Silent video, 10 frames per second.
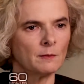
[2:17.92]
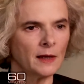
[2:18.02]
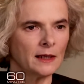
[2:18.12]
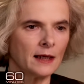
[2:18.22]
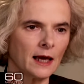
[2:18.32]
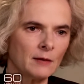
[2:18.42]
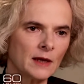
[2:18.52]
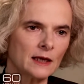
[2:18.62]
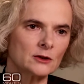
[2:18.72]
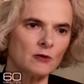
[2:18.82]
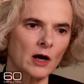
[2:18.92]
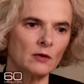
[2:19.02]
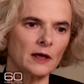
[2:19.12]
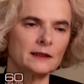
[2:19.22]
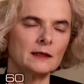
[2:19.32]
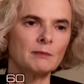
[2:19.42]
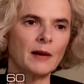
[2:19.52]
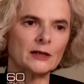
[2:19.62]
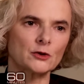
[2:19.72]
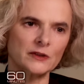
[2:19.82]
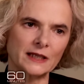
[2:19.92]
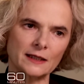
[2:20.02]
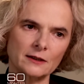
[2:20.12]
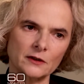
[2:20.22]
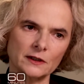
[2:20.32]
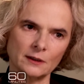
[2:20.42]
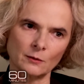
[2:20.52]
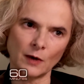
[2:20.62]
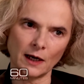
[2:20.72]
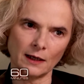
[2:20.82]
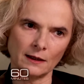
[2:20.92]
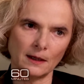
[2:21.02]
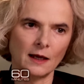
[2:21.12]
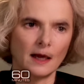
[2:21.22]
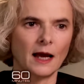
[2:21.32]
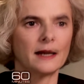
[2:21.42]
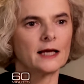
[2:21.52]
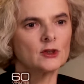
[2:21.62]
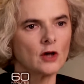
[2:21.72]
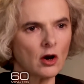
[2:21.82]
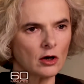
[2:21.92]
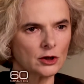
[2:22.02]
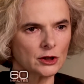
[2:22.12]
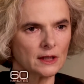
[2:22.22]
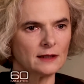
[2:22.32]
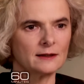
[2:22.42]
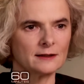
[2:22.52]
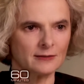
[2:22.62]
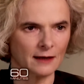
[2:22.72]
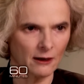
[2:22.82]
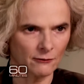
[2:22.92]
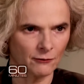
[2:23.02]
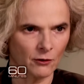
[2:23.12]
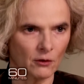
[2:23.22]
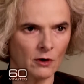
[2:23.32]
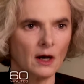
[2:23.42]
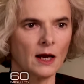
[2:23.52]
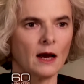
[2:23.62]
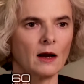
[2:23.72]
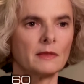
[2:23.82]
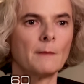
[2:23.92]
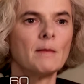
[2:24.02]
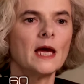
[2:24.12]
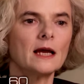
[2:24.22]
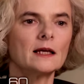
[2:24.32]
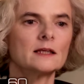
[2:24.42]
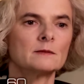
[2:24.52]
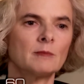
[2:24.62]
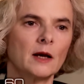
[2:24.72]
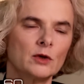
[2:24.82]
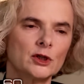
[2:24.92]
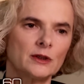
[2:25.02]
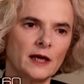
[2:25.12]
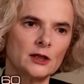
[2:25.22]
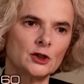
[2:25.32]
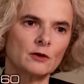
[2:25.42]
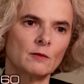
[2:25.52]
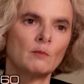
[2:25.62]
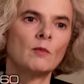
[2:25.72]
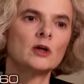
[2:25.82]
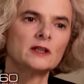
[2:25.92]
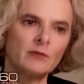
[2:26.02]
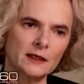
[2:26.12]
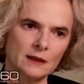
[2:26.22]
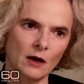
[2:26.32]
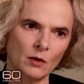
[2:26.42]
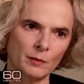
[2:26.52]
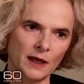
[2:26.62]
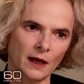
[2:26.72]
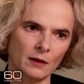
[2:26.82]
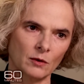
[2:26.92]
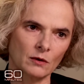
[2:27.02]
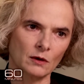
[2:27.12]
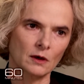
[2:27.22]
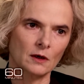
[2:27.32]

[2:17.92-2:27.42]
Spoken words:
the main chemicals regulating pleasure centers in the brain. And as such, it's therefore the mechanism by which nature motivates our behavior.